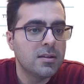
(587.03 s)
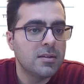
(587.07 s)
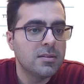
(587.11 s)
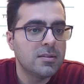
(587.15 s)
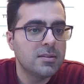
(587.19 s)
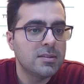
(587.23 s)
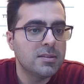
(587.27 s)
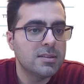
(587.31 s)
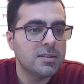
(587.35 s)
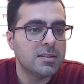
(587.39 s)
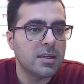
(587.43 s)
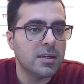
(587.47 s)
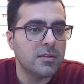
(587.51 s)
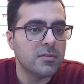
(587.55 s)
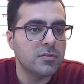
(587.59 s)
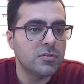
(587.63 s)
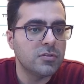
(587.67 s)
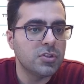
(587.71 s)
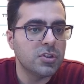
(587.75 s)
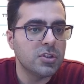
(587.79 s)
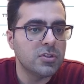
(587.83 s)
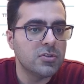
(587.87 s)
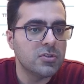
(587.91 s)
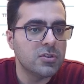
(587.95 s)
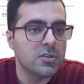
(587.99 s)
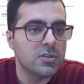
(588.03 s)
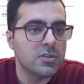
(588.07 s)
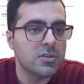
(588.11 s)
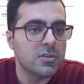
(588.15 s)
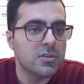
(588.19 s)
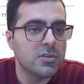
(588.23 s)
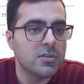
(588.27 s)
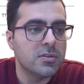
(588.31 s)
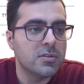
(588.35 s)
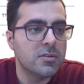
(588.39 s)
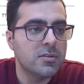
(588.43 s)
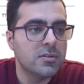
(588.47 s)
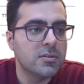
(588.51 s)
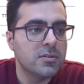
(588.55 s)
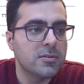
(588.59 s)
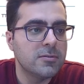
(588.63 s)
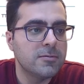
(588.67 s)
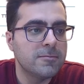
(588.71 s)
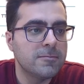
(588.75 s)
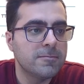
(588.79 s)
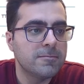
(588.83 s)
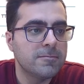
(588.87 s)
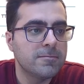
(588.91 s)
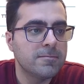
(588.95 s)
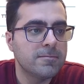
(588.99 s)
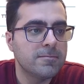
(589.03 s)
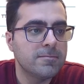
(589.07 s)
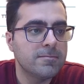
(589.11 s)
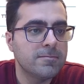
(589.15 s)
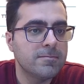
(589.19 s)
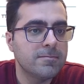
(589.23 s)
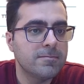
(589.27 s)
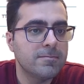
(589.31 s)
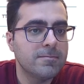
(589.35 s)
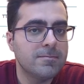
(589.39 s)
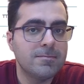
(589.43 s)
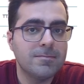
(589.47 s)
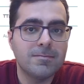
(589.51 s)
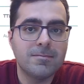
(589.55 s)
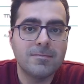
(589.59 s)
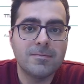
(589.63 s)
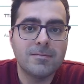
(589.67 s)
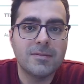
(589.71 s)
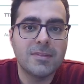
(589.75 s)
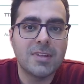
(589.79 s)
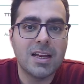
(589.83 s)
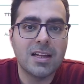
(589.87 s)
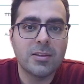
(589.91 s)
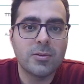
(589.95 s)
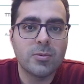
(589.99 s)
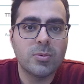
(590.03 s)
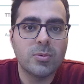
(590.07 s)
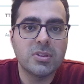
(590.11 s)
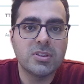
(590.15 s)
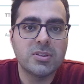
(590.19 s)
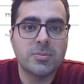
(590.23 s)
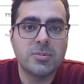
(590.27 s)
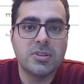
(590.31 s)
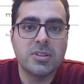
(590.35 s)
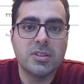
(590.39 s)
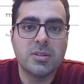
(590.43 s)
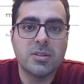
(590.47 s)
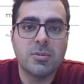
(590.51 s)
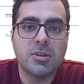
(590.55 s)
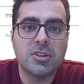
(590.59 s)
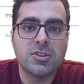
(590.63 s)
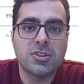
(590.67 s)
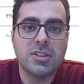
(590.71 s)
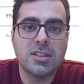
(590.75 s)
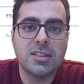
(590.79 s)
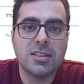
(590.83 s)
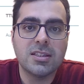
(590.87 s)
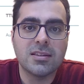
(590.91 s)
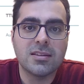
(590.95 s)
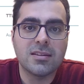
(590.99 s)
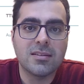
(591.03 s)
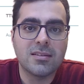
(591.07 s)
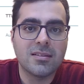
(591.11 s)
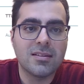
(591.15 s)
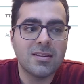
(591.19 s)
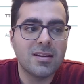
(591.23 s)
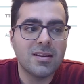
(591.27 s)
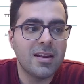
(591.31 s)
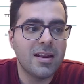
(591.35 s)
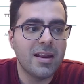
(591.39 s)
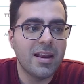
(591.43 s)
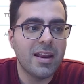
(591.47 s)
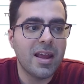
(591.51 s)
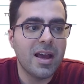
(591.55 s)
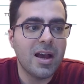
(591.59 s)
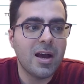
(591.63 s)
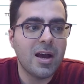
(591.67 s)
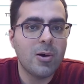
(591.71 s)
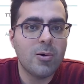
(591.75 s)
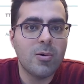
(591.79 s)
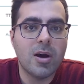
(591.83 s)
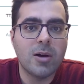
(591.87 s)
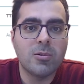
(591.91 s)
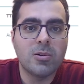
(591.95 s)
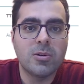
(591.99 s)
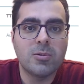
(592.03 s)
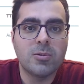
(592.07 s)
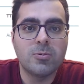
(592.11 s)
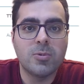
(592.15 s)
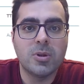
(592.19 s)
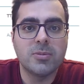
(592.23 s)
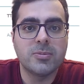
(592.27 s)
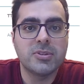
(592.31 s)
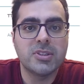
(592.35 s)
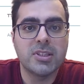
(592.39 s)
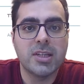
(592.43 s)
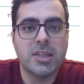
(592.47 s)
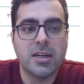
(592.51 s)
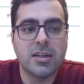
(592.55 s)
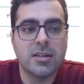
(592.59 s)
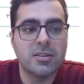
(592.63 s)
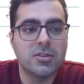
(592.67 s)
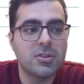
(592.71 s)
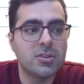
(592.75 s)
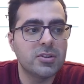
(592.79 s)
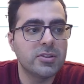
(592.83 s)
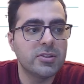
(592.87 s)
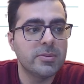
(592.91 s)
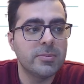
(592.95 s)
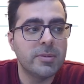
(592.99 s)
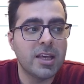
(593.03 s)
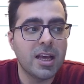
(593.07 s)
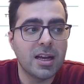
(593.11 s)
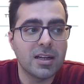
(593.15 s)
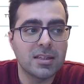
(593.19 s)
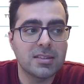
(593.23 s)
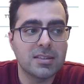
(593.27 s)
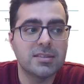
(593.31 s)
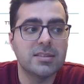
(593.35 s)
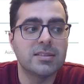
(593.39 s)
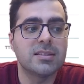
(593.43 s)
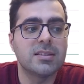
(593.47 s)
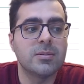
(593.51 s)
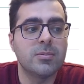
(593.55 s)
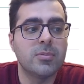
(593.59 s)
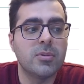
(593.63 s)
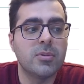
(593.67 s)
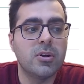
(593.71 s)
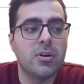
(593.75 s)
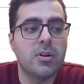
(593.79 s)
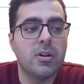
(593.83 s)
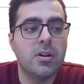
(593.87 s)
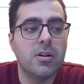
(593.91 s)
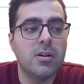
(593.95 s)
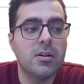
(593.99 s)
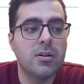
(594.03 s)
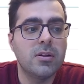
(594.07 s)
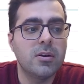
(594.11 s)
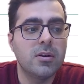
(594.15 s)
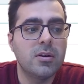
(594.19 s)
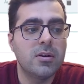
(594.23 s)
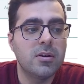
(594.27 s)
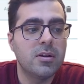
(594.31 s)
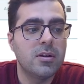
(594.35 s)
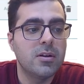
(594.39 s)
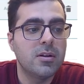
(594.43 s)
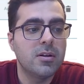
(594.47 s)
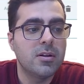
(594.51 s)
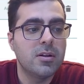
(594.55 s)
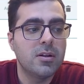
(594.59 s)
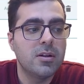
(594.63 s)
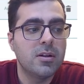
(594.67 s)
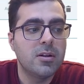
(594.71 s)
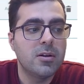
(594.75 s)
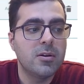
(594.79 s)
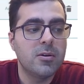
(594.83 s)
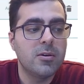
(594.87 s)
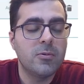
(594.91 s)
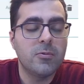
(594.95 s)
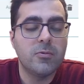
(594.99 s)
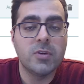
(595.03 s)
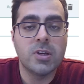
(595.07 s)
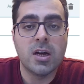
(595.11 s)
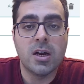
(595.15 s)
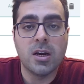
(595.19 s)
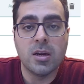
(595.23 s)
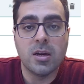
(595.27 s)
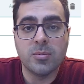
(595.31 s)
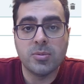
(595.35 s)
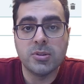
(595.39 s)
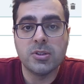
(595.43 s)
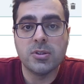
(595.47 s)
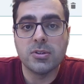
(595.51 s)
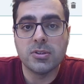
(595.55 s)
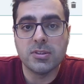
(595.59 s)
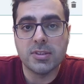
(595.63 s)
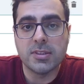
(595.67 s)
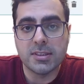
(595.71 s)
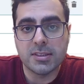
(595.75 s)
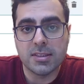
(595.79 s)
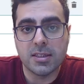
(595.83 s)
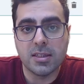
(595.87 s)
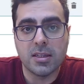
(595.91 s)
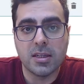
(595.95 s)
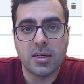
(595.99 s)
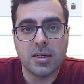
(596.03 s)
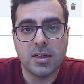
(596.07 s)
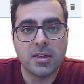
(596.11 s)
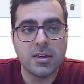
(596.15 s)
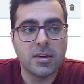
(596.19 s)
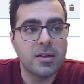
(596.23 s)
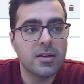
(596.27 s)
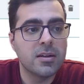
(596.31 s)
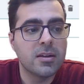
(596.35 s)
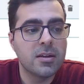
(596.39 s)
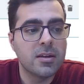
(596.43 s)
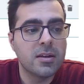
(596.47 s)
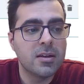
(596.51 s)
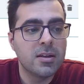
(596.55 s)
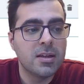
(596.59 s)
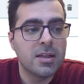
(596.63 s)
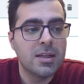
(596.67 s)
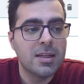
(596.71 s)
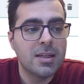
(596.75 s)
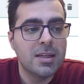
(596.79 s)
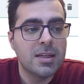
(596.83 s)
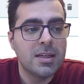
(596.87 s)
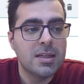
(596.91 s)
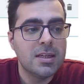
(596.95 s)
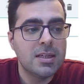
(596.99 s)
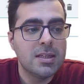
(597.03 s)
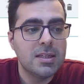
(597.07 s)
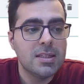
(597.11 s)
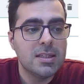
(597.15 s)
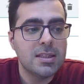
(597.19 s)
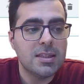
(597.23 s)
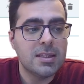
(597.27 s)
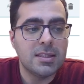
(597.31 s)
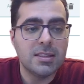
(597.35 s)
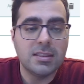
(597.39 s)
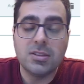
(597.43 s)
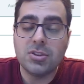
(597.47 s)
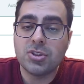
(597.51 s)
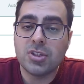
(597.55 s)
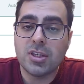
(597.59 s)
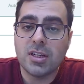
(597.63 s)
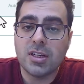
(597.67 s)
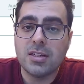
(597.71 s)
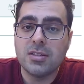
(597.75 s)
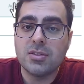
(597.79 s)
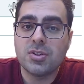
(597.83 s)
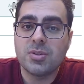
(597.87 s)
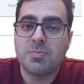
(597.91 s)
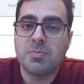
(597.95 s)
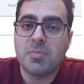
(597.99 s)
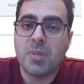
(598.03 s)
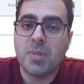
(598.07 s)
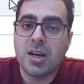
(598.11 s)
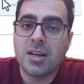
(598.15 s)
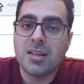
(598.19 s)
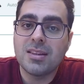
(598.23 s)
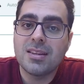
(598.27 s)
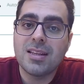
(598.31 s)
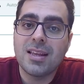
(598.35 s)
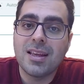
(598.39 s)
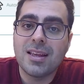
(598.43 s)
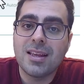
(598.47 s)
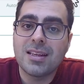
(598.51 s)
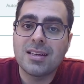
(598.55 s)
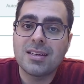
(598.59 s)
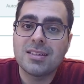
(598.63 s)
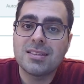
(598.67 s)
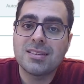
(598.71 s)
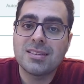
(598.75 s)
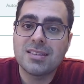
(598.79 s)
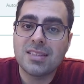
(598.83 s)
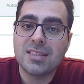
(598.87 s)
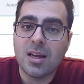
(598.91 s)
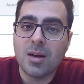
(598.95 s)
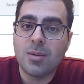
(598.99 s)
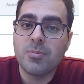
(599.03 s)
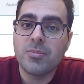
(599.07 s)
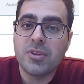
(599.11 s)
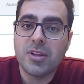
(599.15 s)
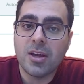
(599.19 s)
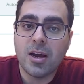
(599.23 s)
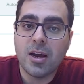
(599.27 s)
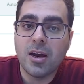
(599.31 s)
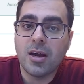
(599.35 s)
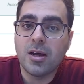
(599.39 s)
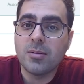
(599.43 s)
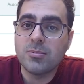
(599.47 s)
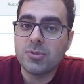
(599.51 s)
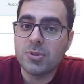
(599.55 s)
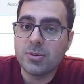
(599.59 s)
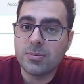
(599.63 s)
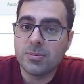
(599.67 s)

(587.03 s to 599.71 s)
save changes. That was pretty much it. Now our website should be accessible via epi.online. This change might take some time to